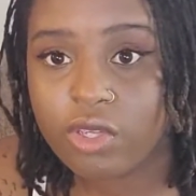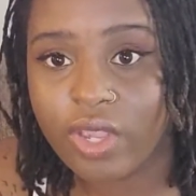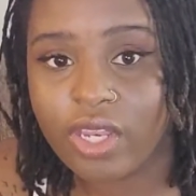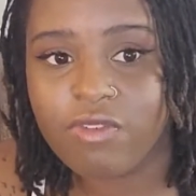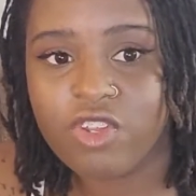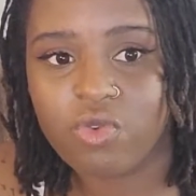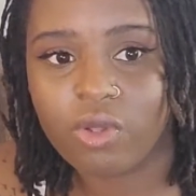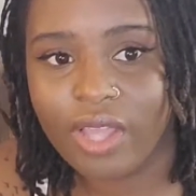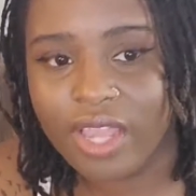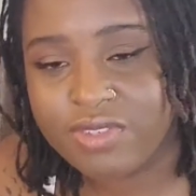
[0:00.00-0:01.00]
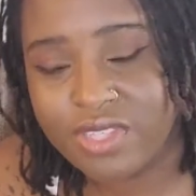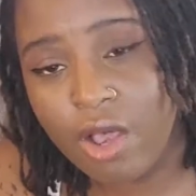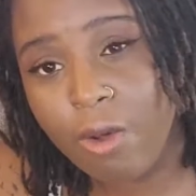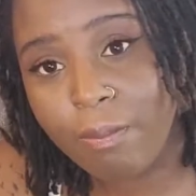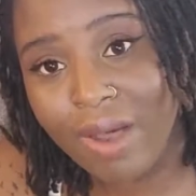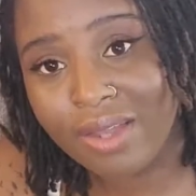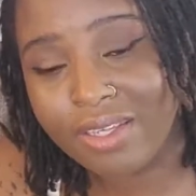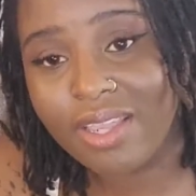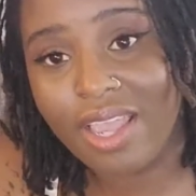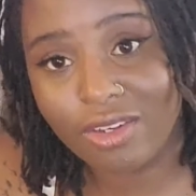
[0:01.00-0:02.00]
your individual lifestyle,
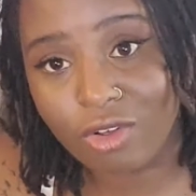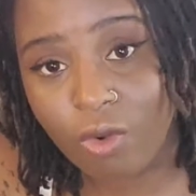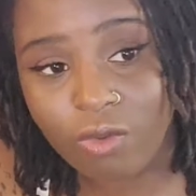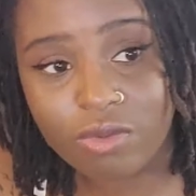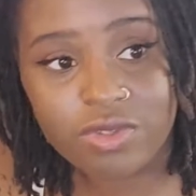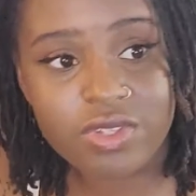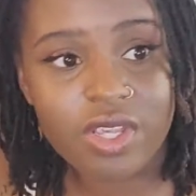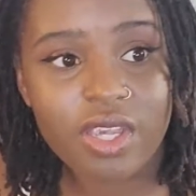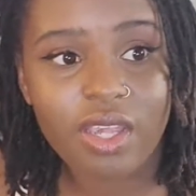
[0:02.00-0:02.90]
body, and goals.